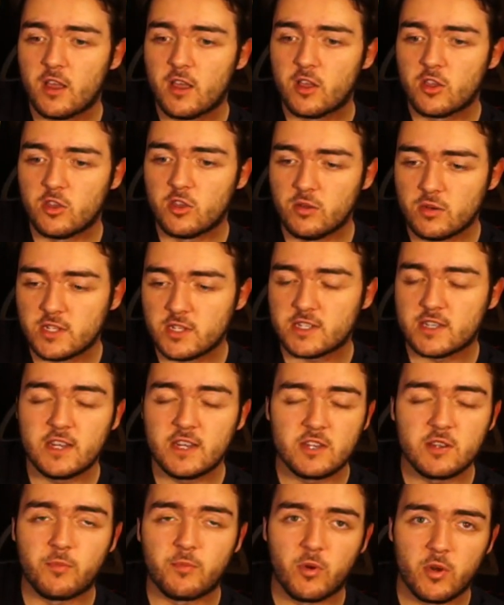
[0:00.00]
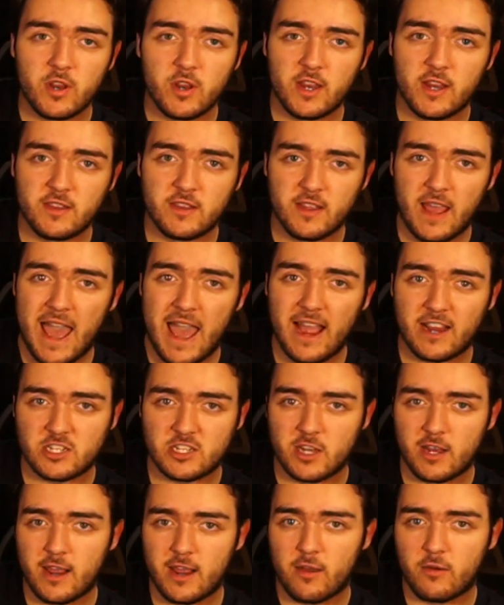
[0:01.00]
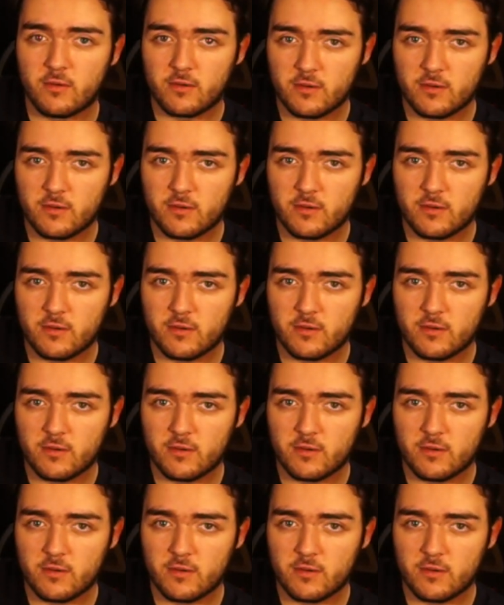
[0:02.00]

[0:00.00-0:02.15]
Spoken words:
You just need to put it into action now.